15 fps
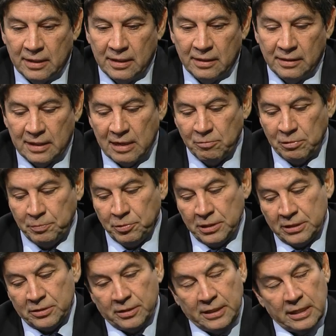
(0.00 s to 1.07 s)
and I would put it
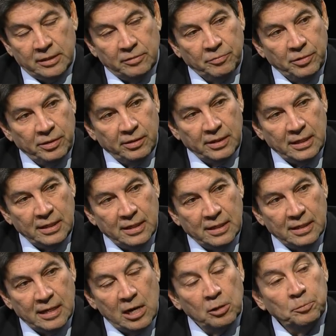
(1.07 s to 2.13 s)
together with the uh,
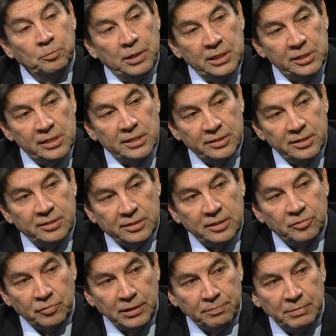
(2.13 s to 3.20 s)
outpatient assisted
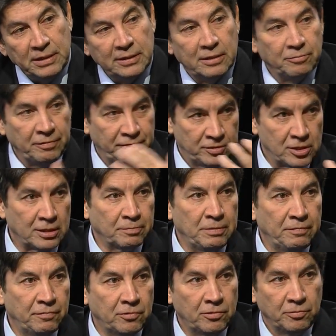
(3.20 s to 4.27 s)
treatment that we've talked
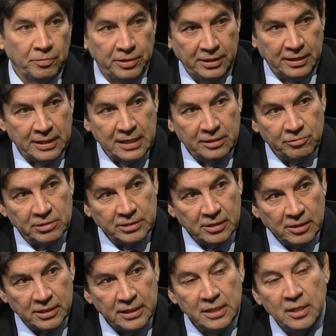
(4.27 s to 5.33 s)
before with the Kendra's
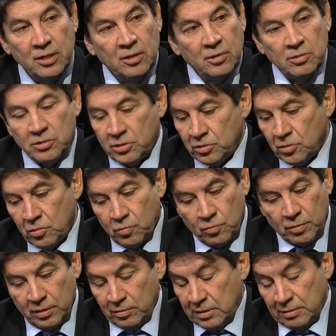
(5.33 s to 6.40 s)
law. So,
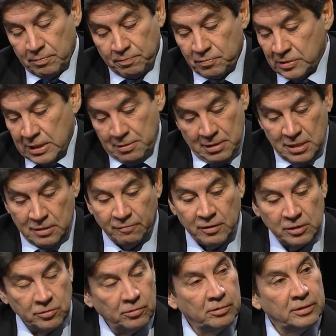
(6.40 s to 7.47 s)
what, uh, say an
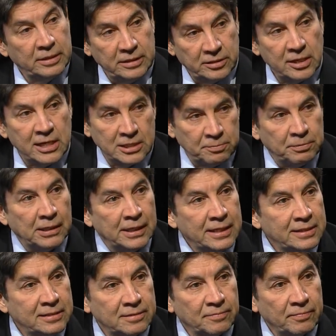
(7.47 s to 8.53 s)
individual is
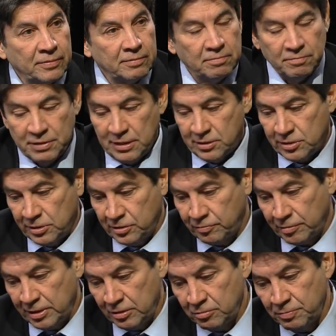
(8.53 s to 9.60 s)
hospitalized, patient is
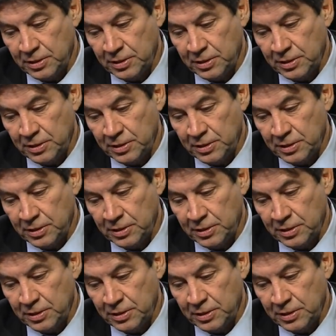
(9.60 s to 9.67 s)
ready to be